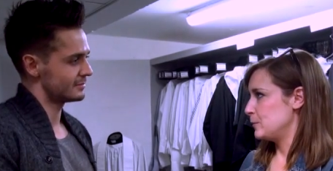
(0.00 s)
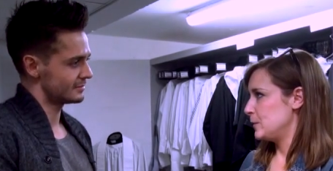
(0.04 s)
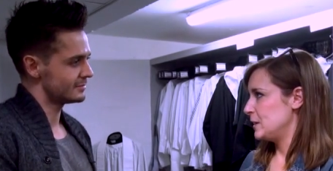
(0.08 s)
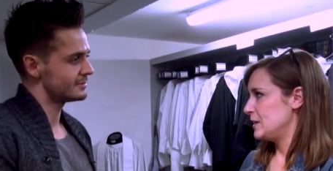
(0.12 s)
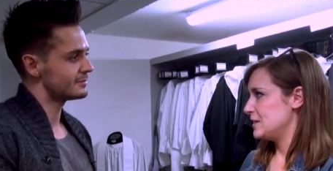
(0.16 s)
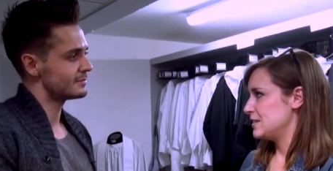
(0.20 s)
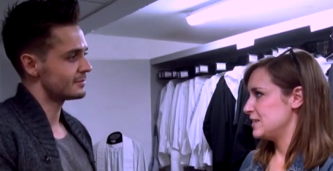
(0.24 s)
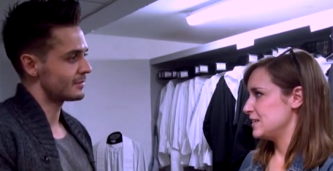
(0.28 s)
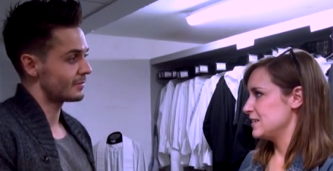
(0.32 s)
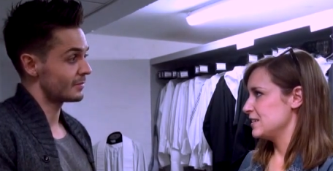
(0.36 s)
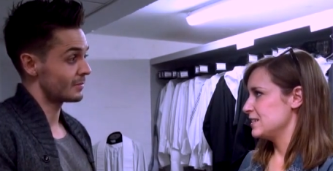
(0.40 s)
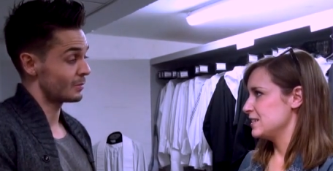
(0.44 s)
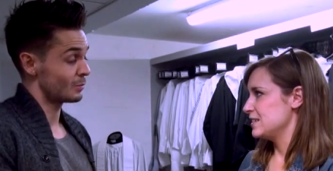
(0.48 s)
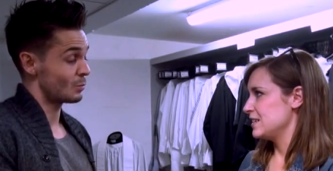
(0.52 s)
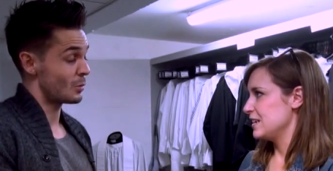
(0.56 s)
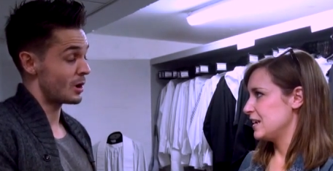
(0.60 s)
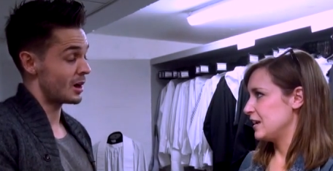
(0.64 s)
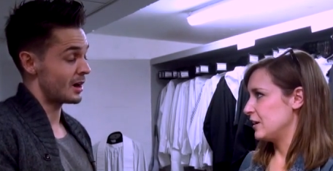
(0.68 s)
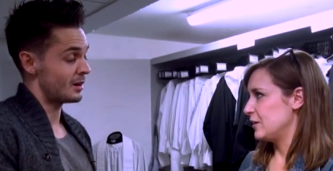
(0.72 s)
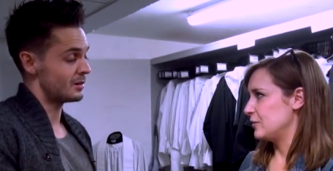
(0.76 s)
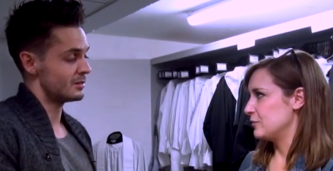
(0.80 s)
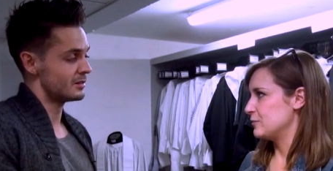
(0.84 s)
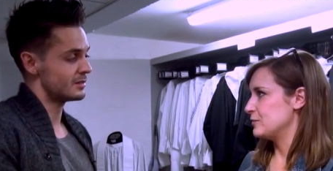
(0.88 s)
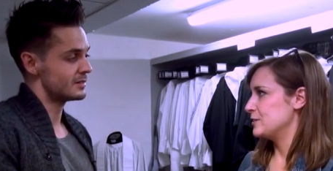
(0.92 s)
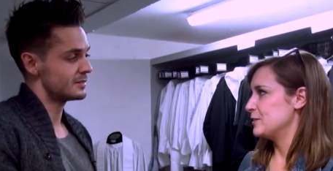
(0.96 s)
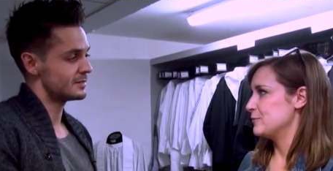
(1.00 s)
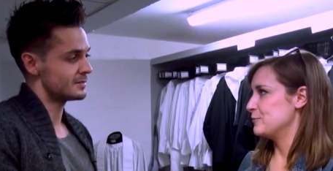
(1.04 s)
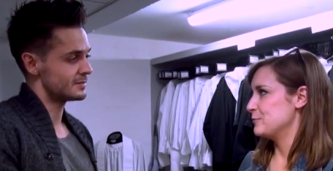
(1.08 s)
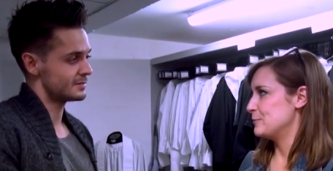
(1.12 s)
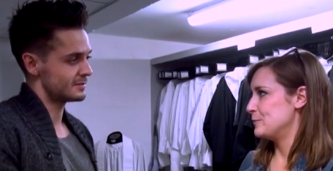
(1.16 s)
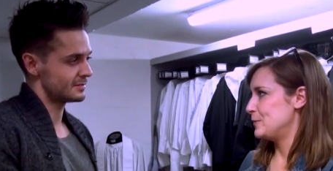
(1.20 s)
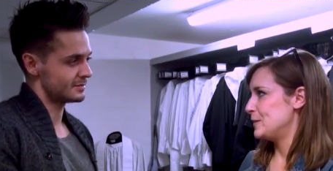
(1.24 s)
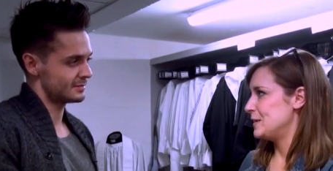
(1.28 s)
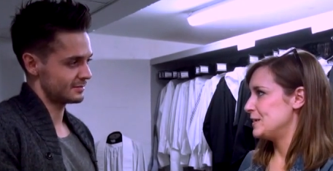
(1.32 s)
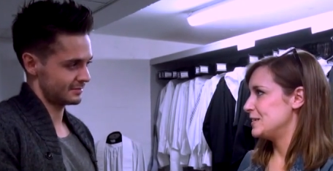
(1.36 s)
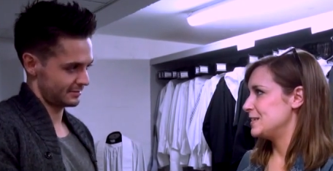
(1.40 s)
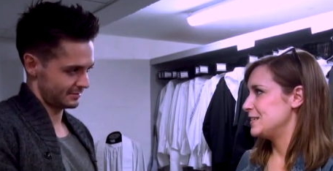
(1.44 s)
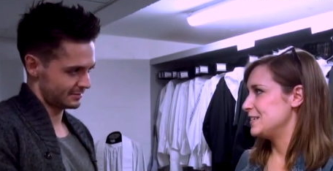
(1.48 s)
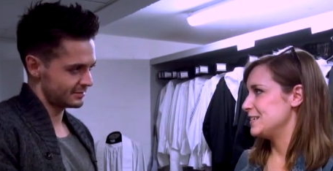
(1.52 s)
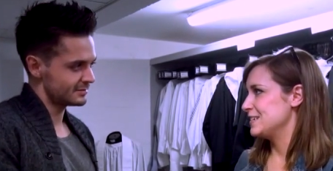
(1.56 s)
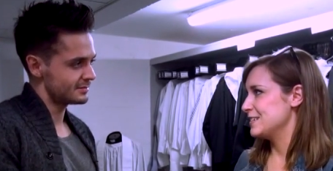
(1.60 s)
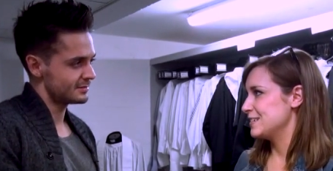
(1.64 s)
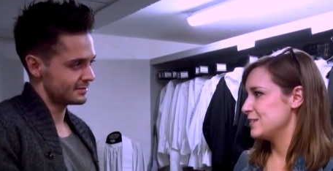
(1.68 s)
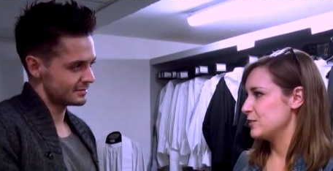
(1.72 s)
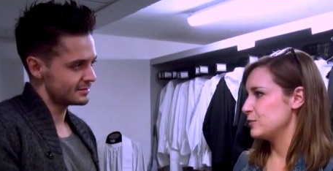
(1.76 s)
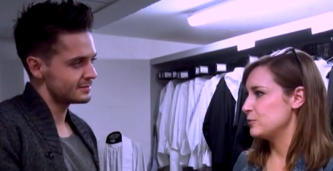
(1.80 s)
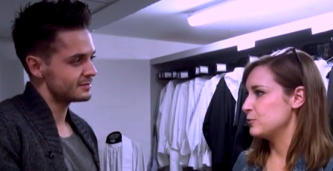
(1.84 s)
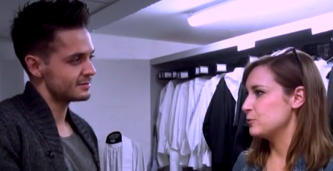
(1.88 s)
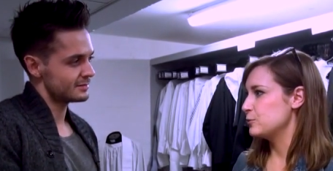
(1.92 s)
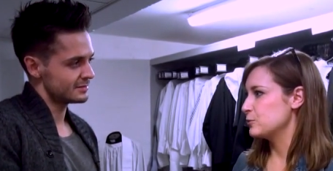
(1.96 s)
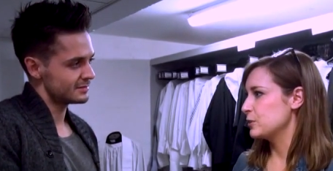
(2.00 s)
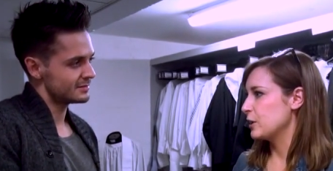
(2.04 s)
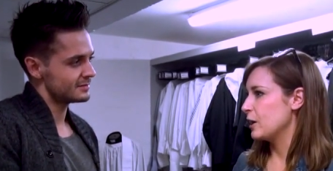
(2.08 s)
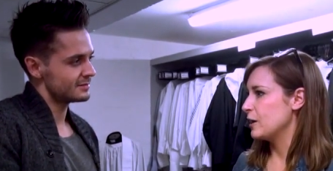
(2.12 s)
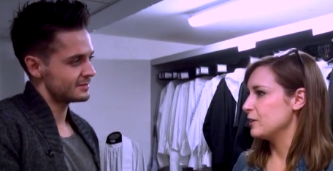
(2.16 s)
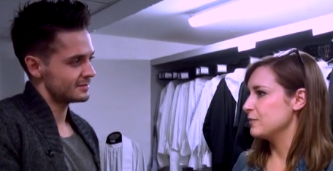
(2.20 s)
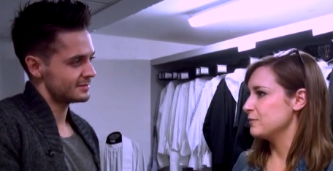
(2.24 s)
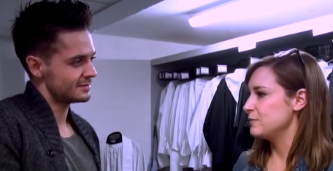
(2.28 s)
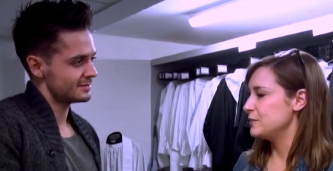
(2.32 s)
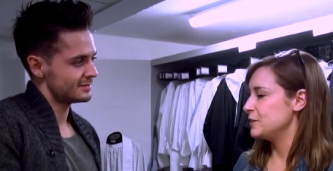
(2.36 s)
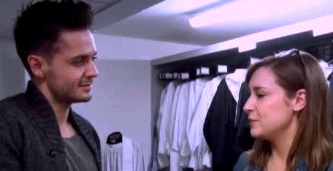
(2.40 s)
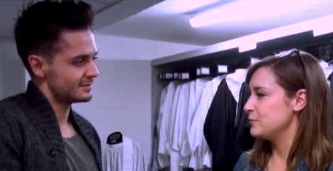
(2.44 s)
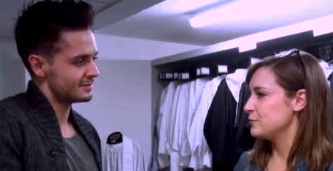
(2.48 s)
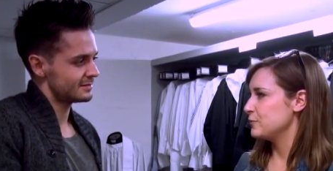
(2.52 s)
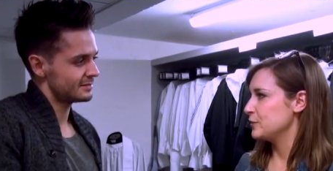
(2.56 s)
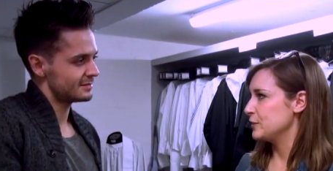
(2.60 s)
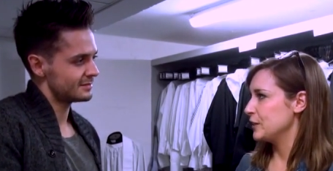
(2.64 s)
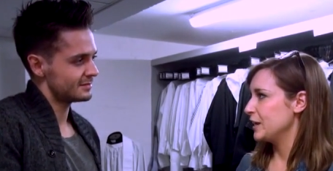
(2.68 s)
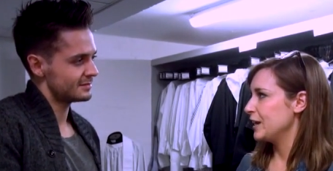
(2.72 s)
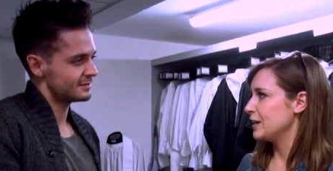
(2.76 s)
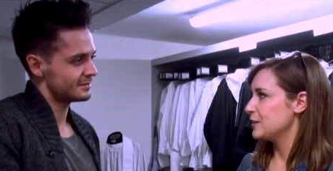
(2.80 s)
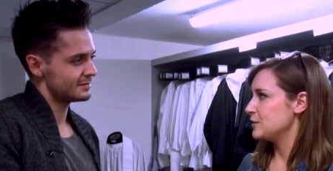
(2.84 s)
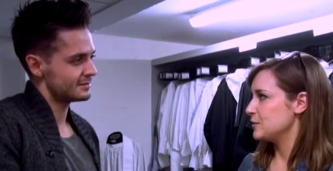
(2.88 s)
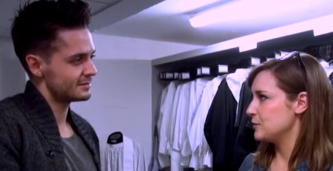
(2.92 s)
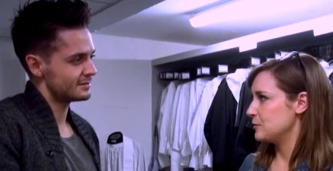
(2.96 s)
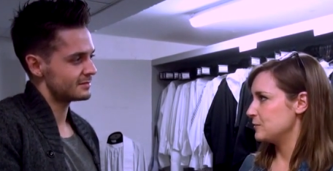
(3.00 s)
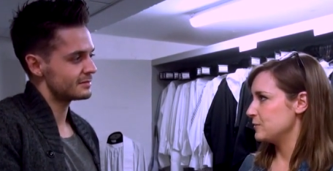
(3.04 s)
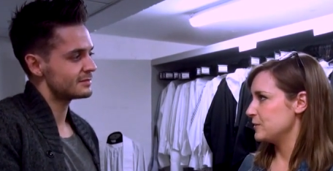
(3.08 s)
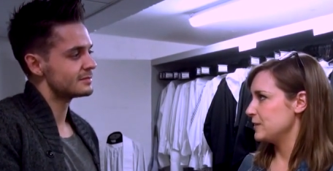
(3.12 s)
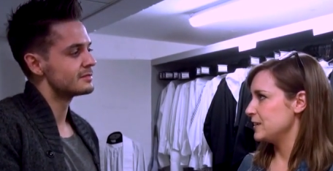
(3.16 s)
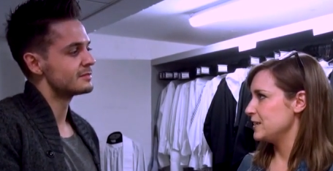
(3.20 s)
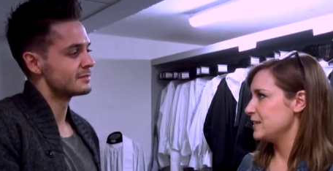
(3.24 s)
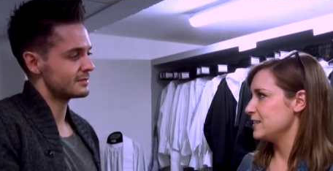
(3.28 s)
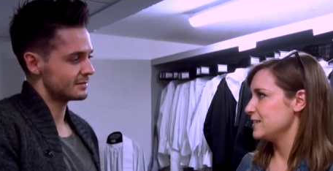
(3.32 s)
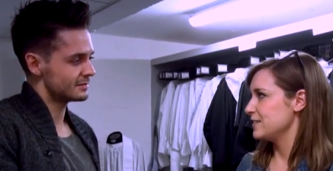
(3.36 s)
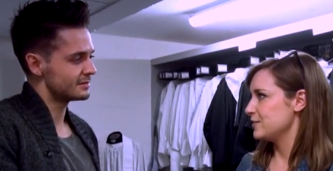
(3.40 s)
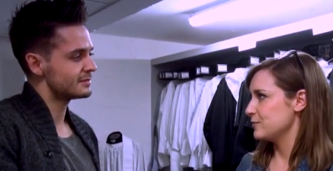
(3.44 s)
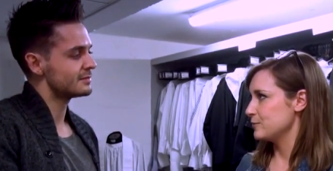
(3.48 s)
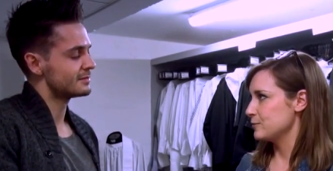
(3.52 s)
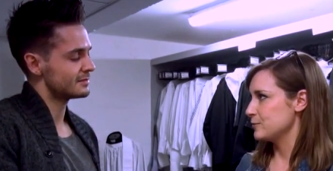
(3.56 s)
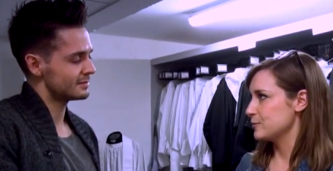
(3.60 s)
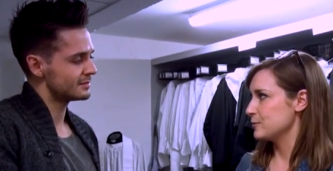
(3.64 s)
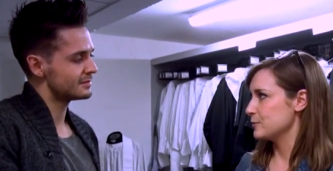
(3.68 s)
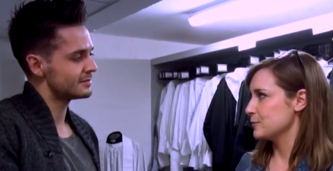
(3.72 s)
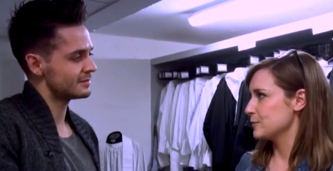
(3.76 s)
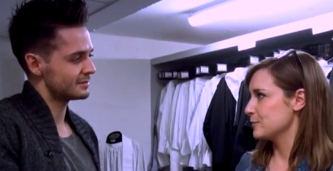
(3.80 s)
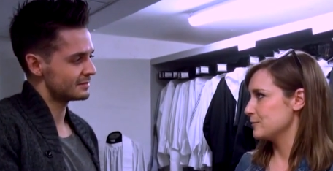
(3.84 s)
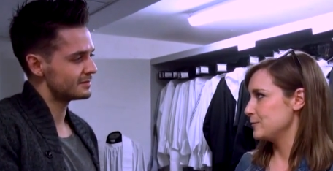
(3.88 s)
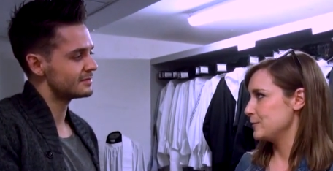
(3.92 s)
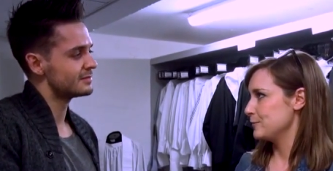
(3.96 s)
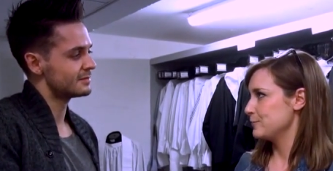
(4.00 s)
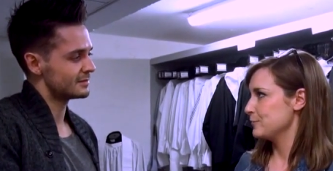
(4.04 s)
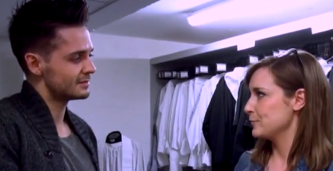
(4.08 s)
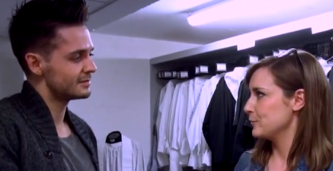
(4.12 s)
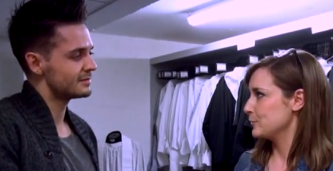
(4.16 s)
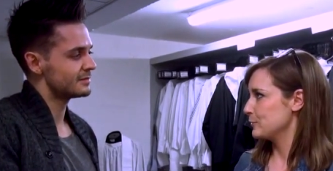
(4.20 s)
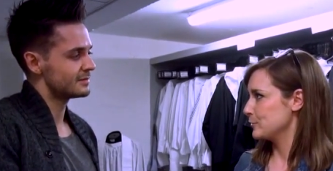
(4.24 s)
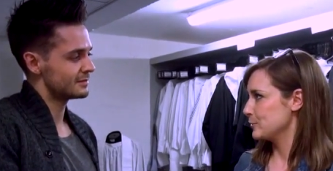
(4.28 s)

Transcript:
Speaker 1: pieces now, different pieces, all kind of different categories, all sorts of different